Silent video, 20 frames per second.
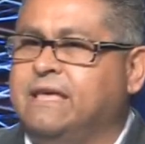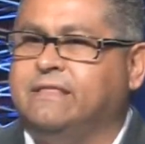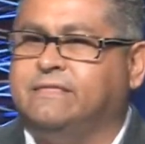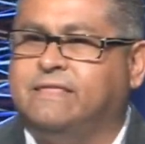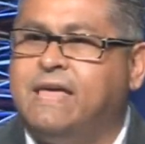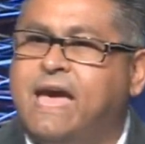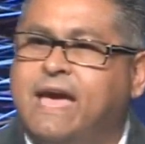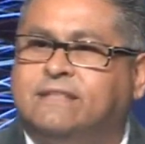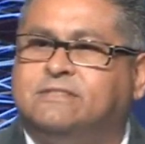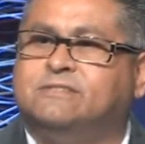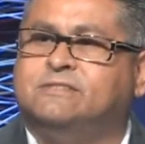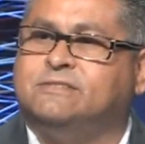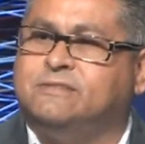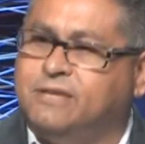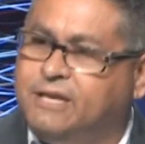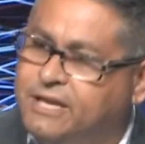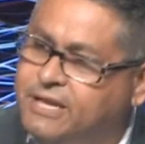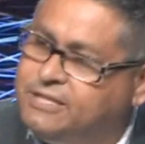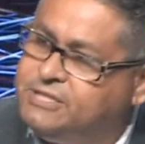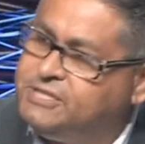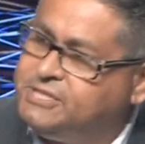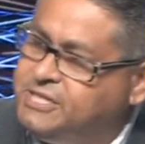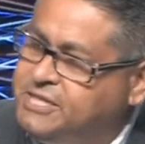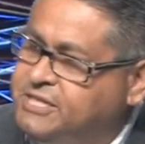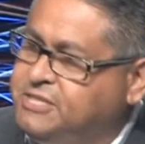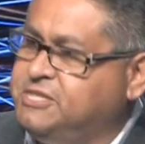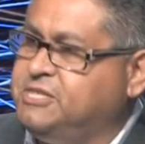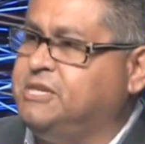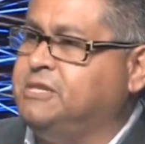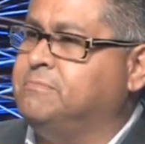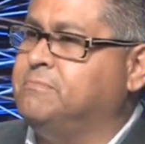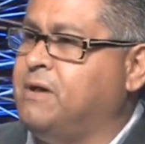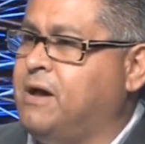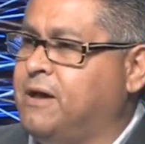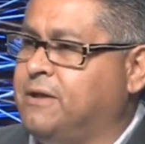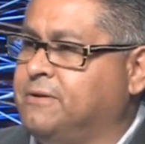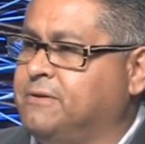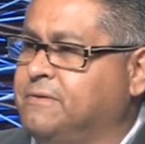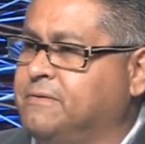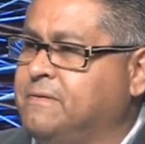That's a teaching
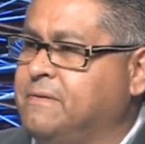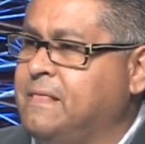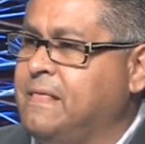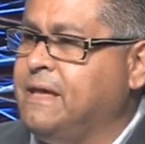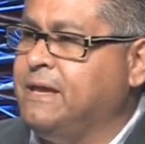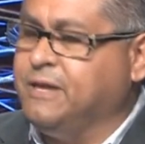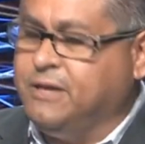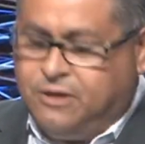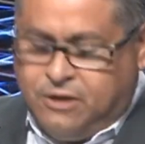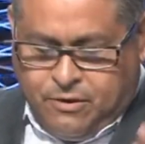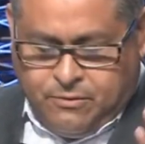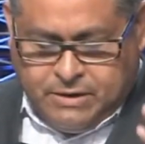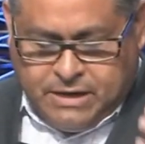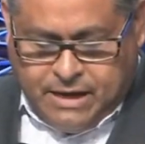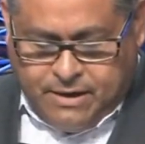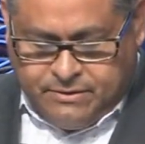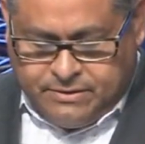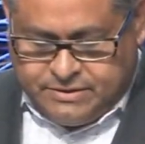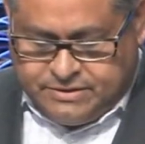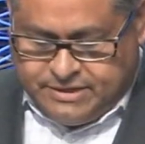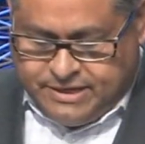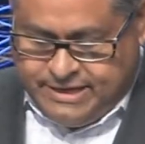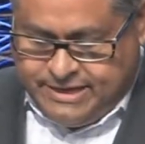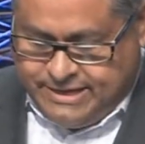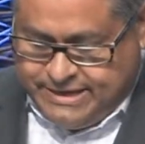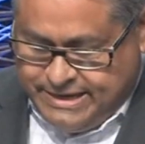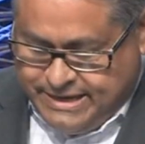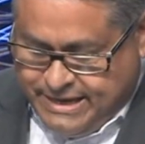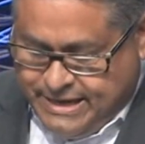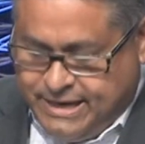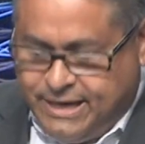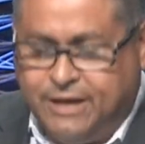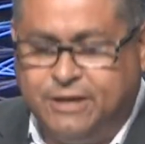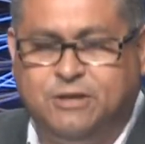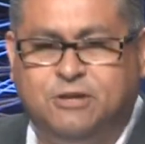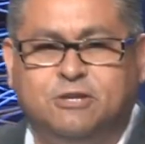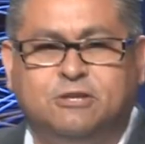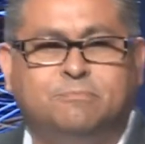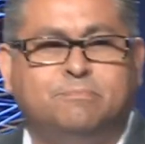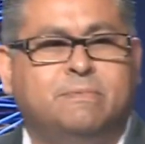model. When I was a
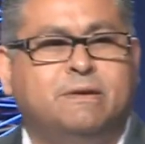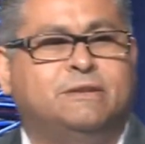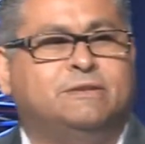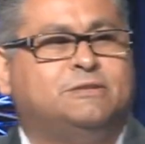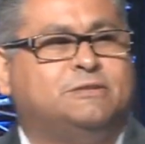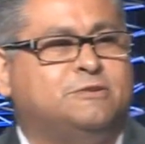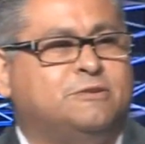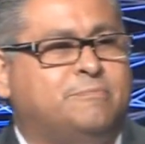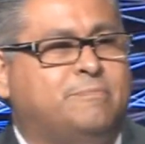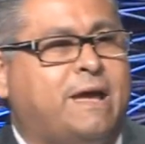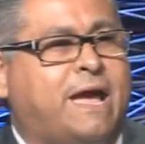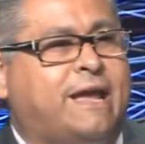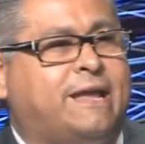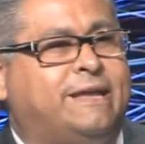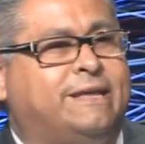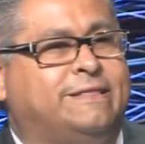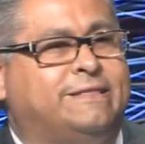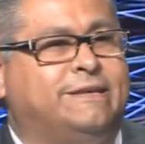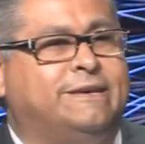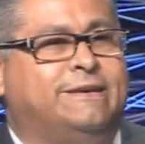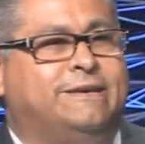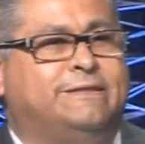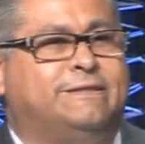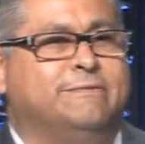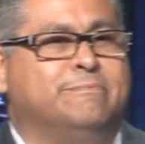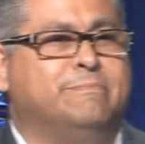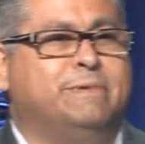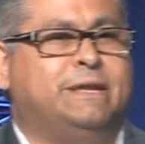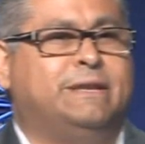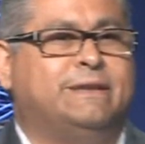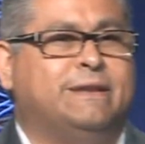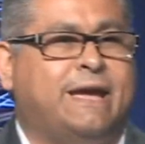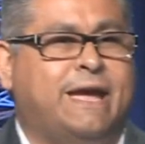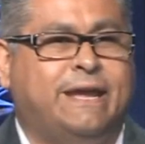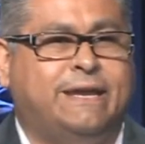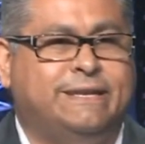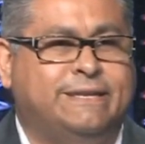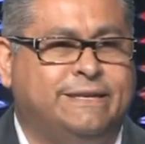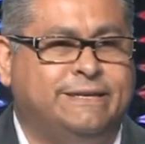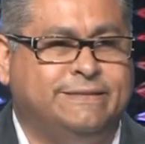youth minister back in the
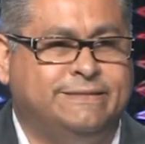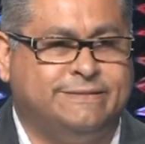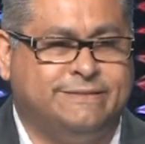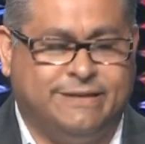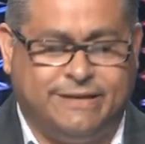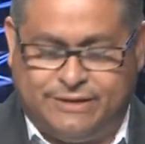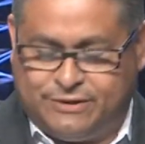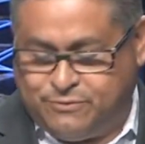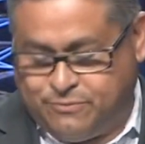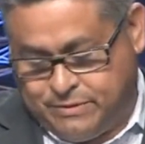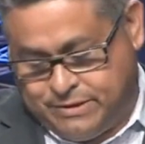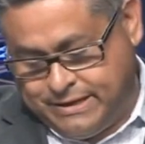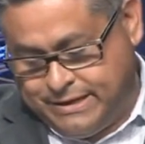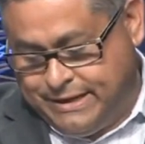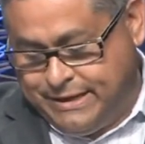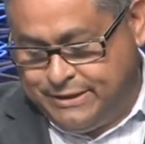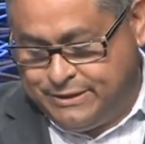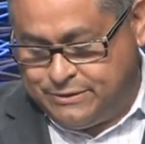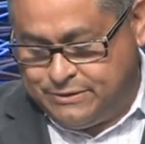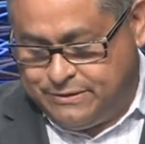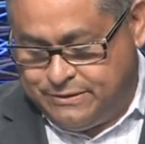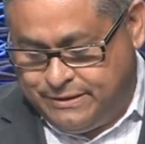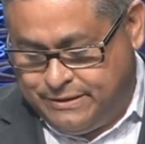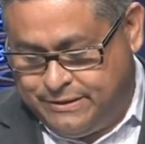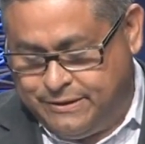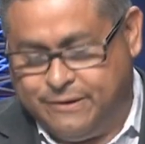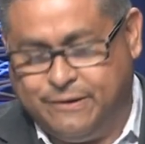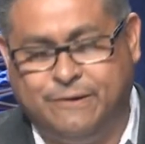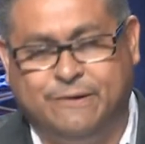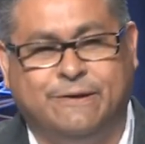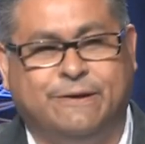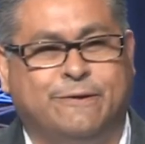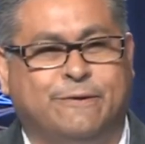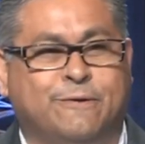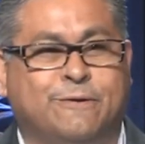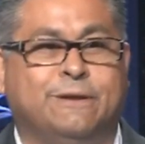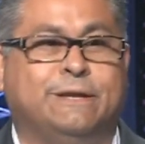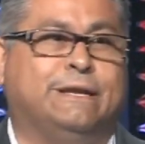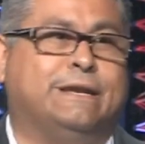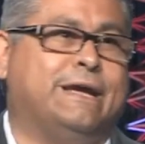mid-90s,
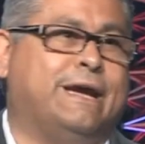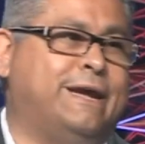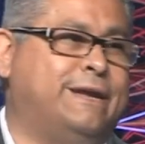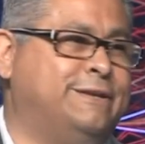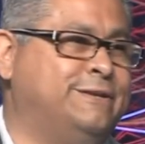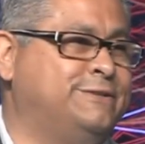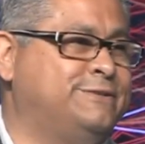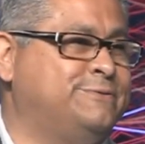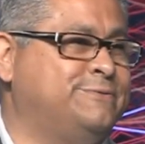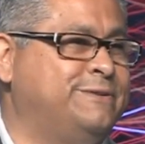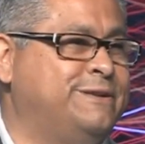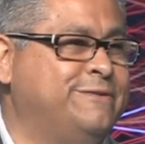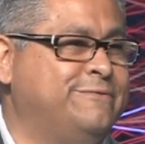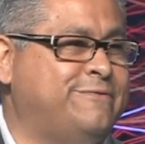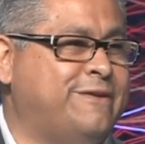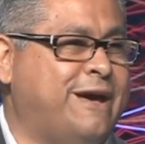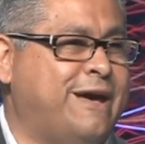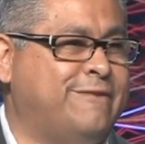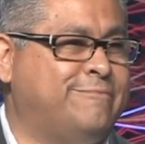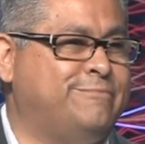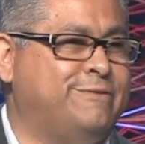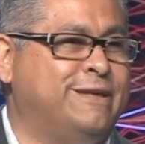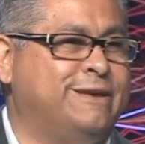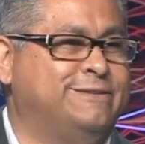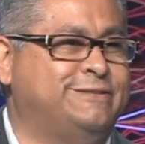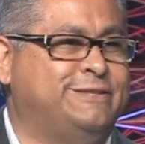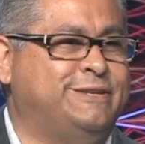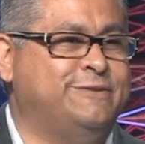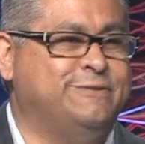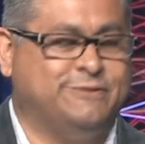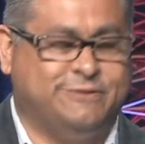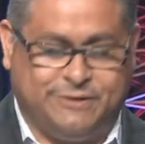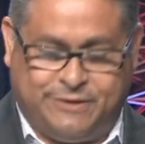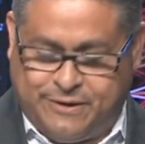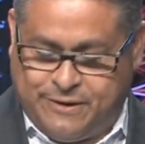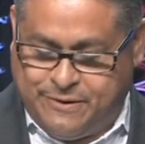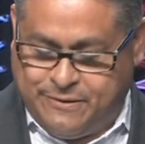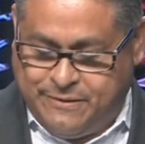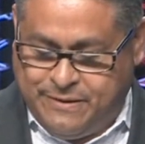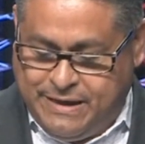early 90s, 25 plus years
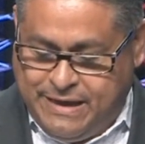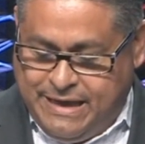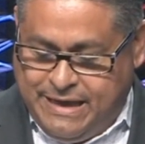ago,